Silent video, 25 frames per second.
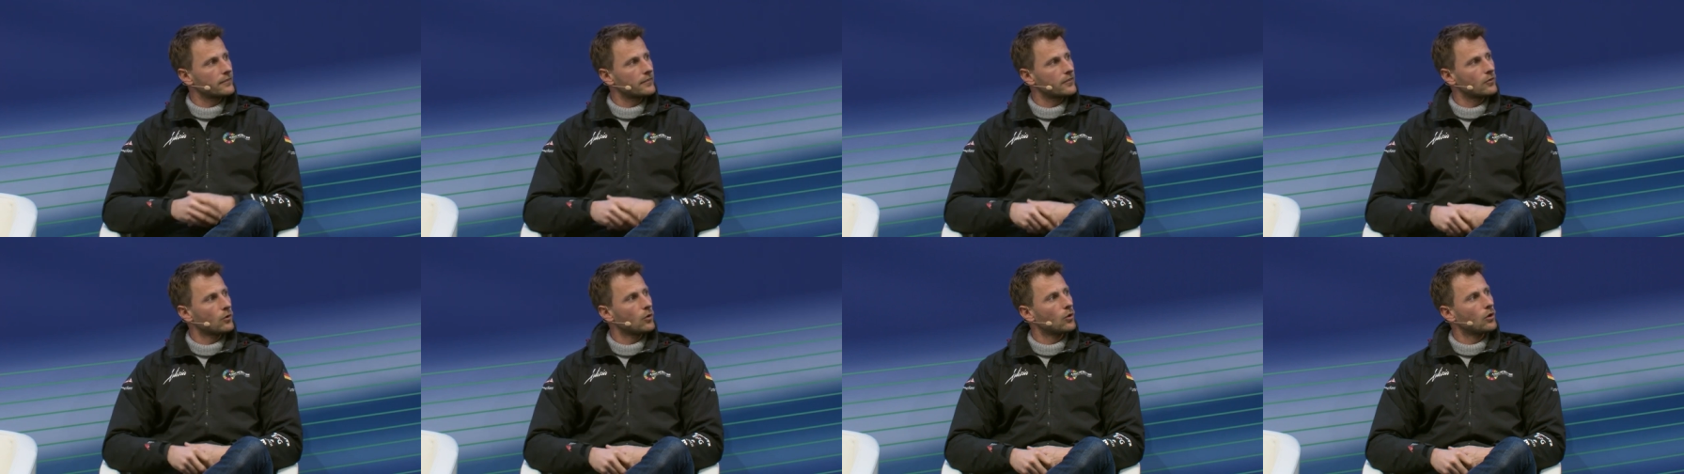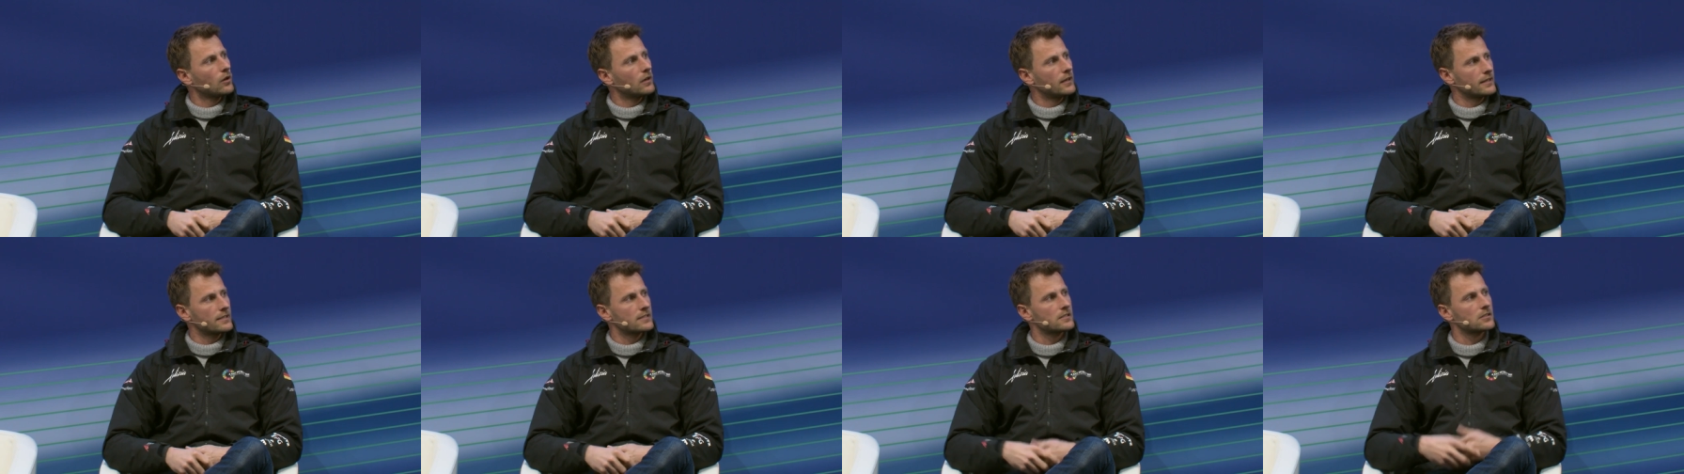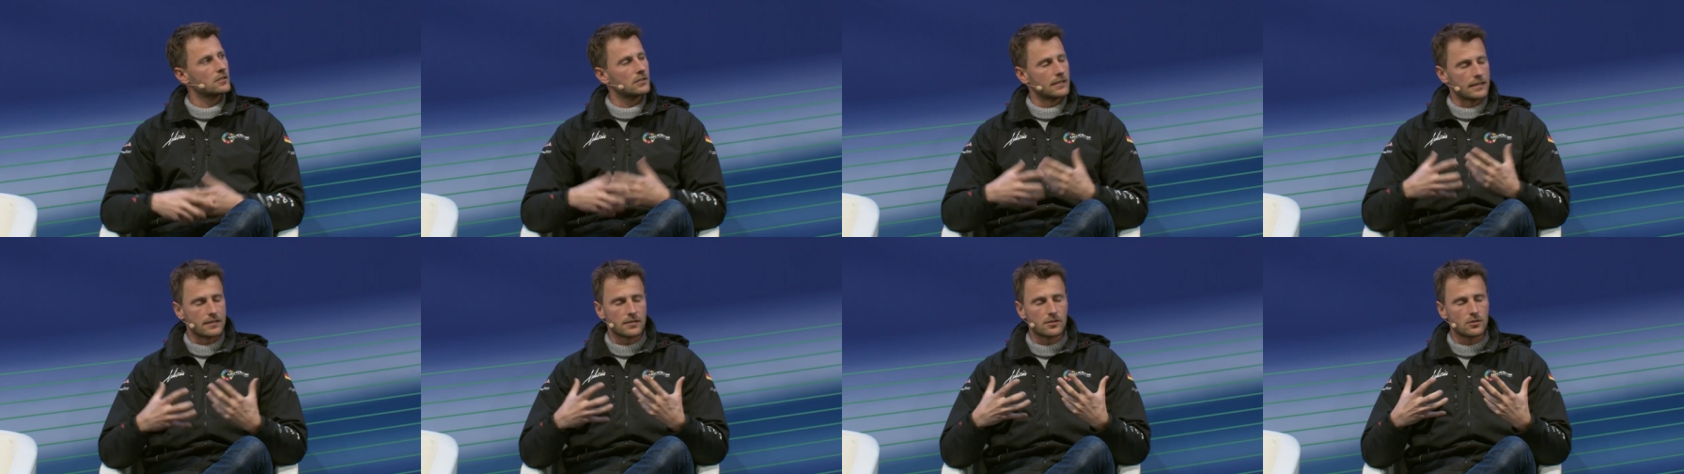So let's,
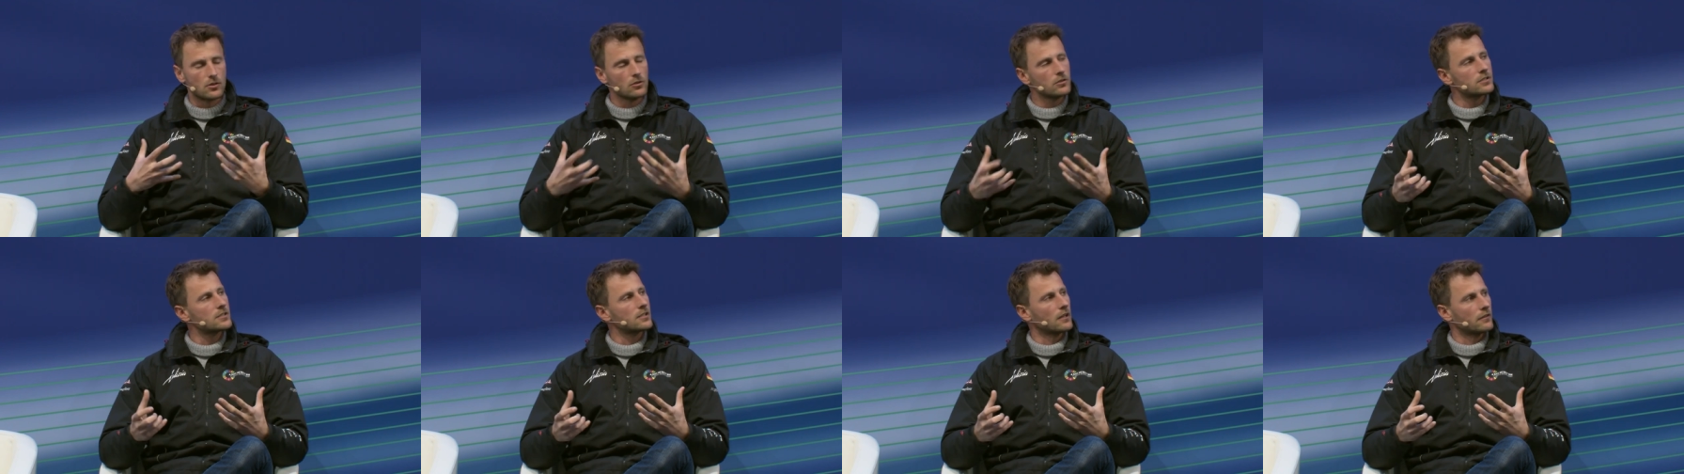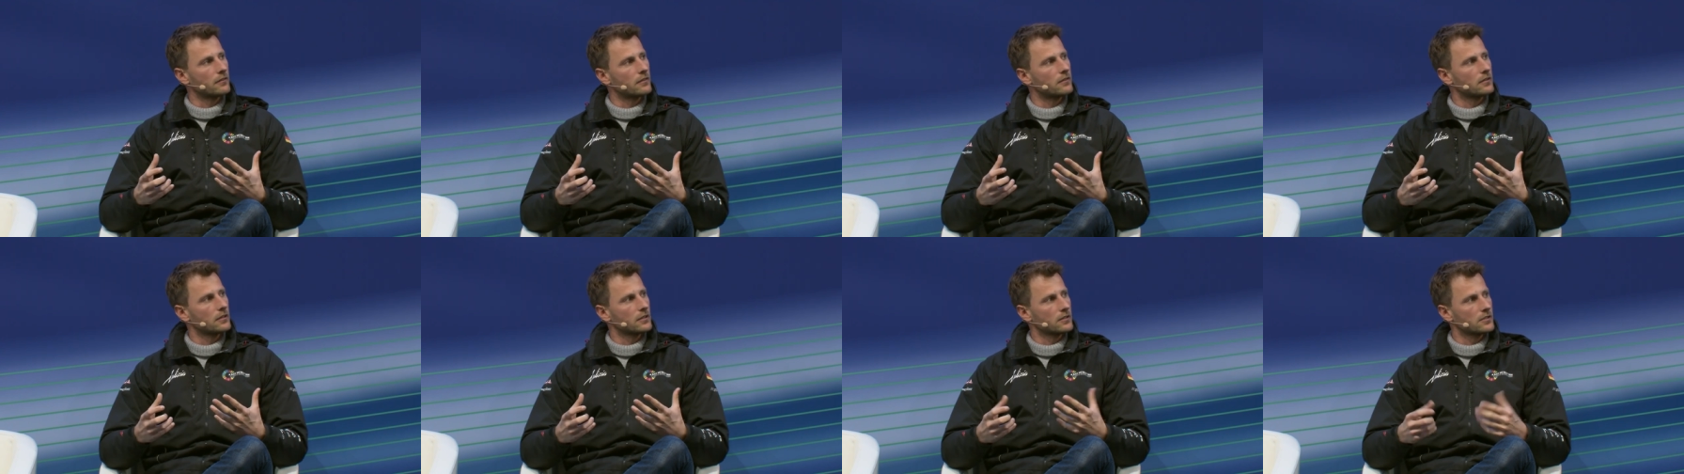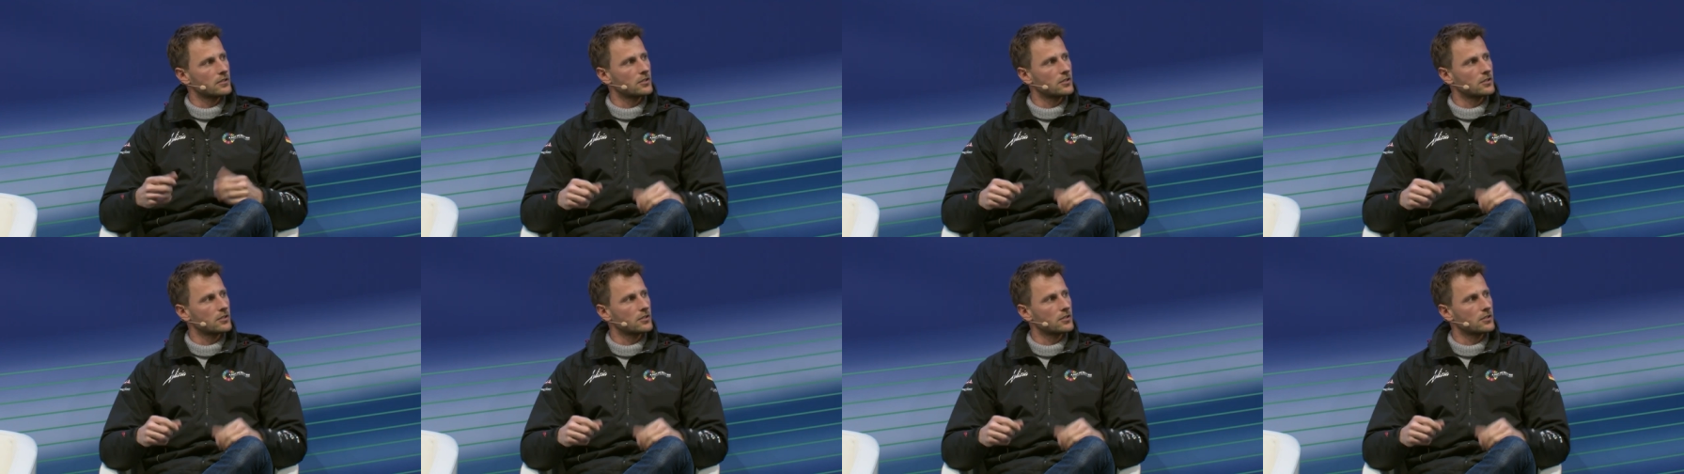let's do something.